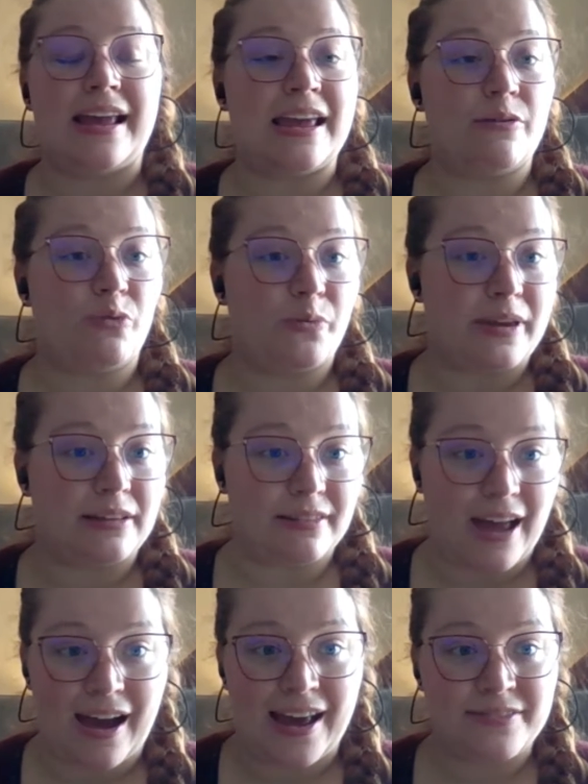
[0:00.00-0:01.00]
It will be
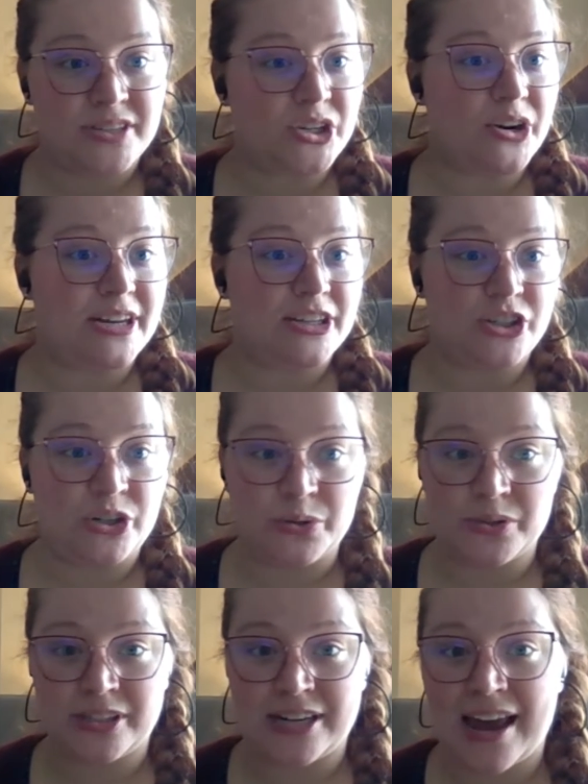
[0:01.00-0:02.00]
live starting
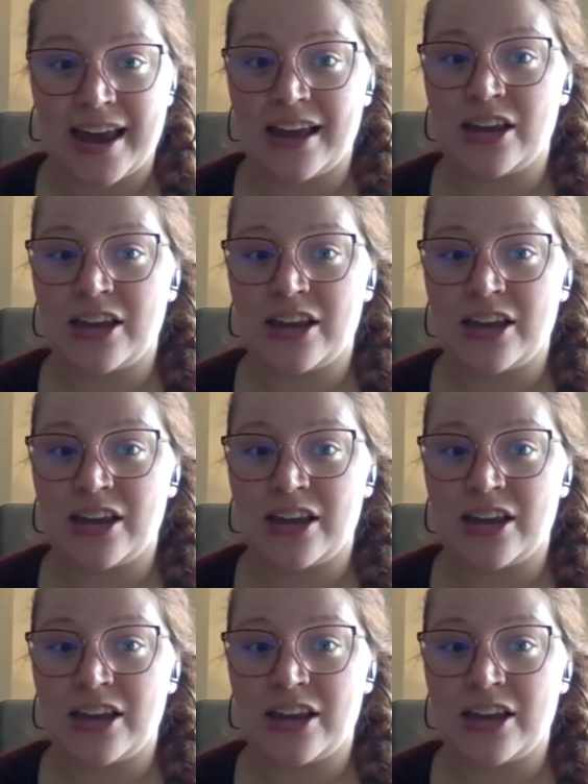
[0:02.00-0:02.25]
Tuesday.